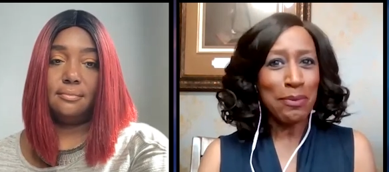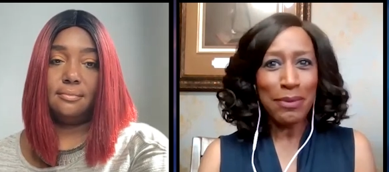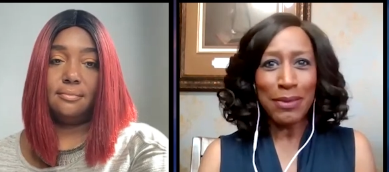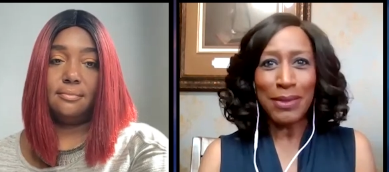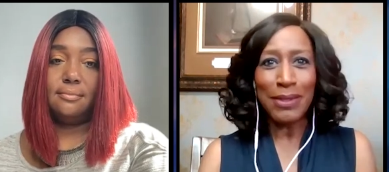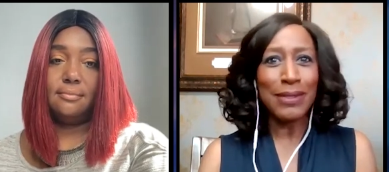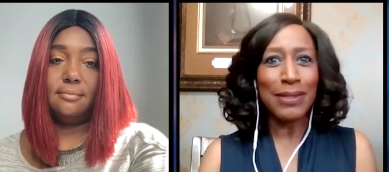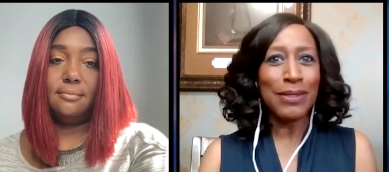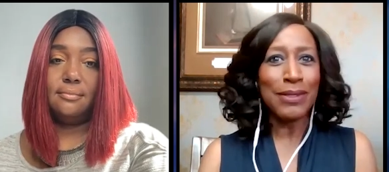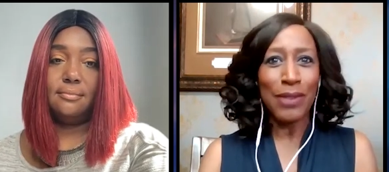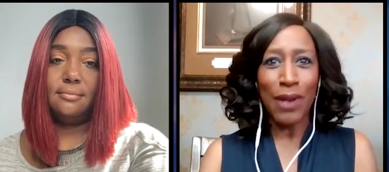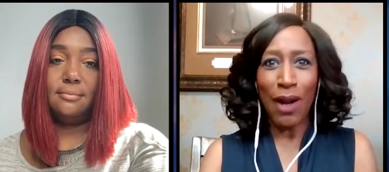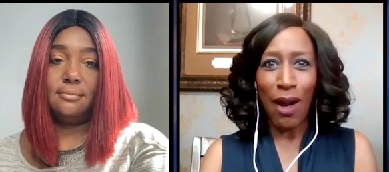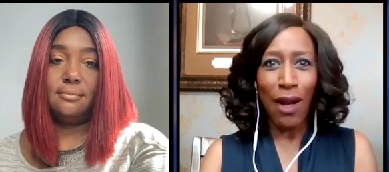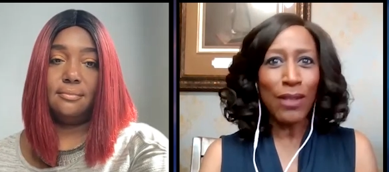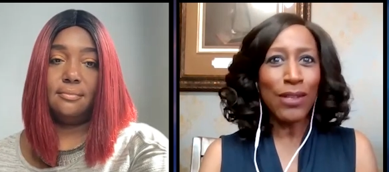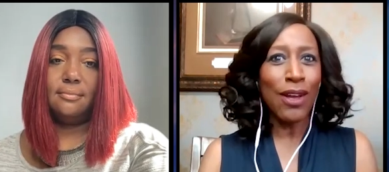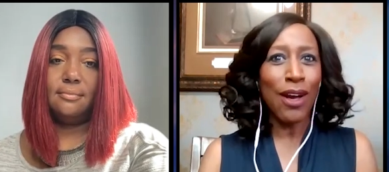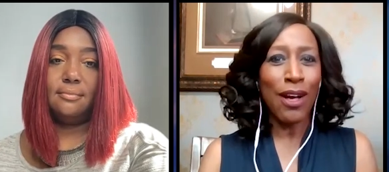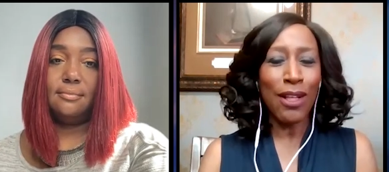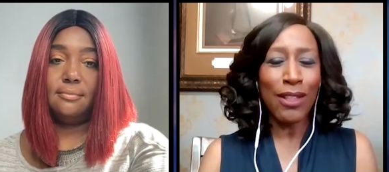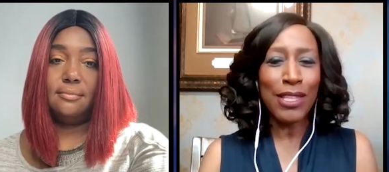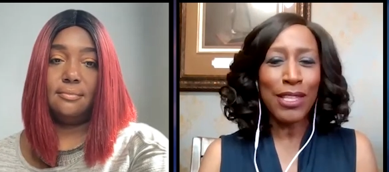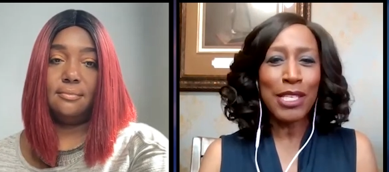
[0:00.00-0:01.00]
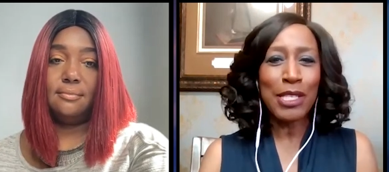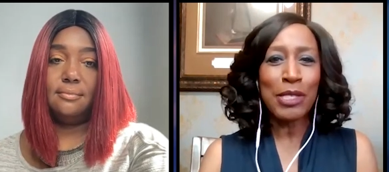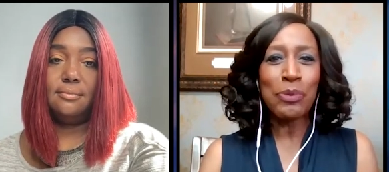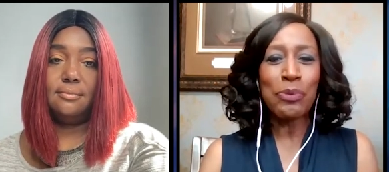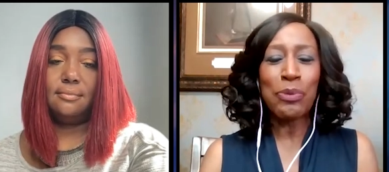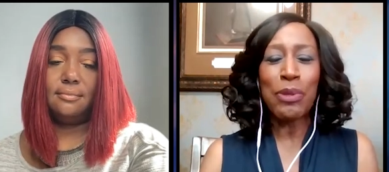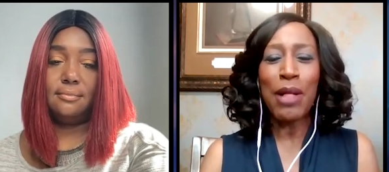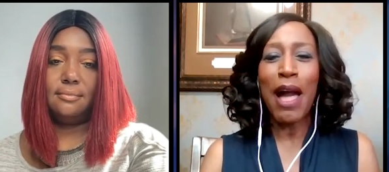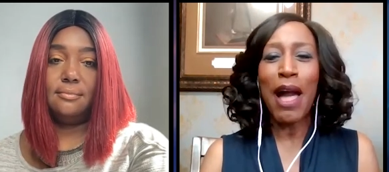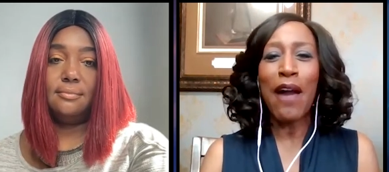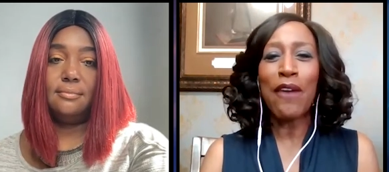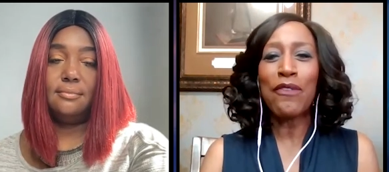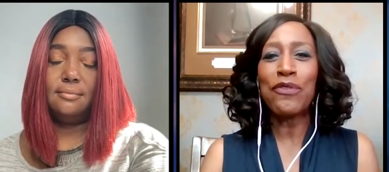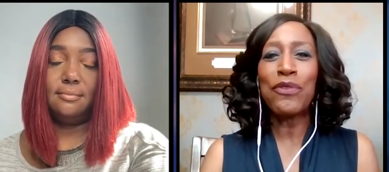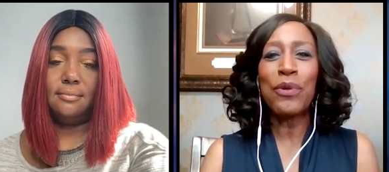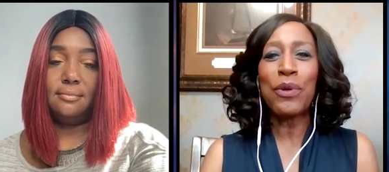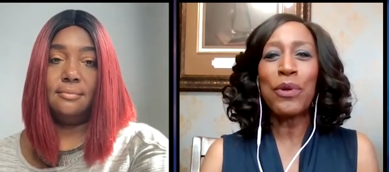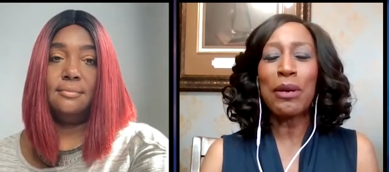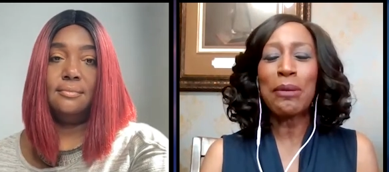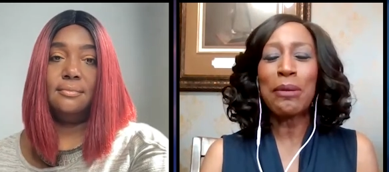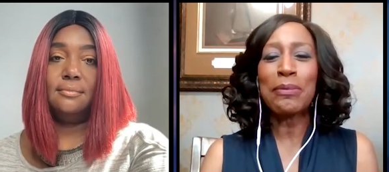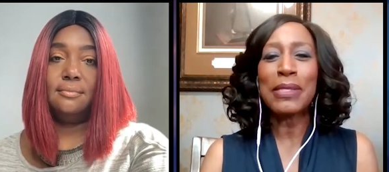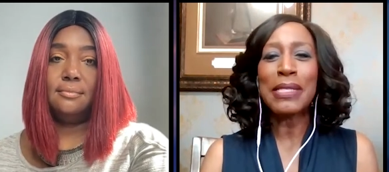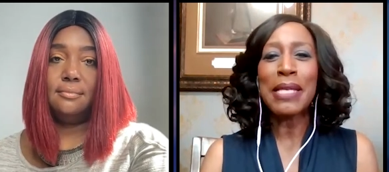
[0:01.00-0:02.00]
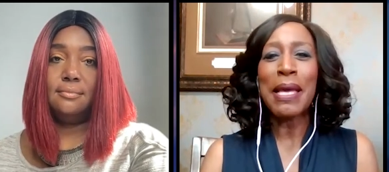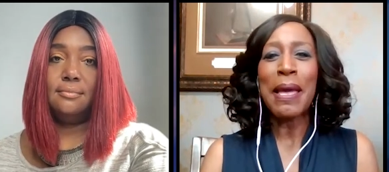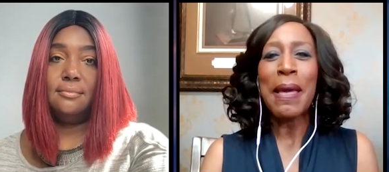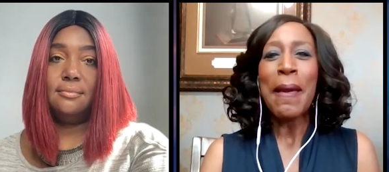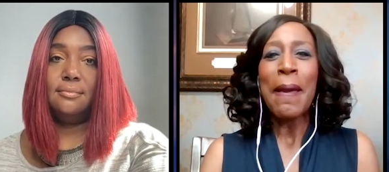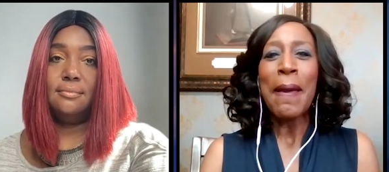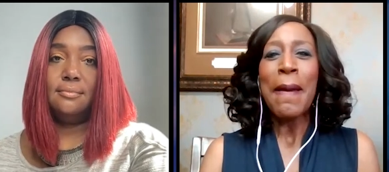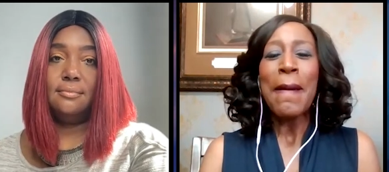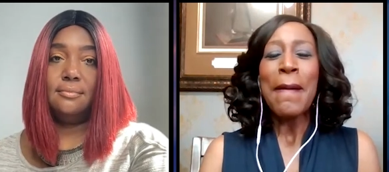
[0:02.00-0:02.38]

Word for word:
Speaker 1: I'm on all these platforms,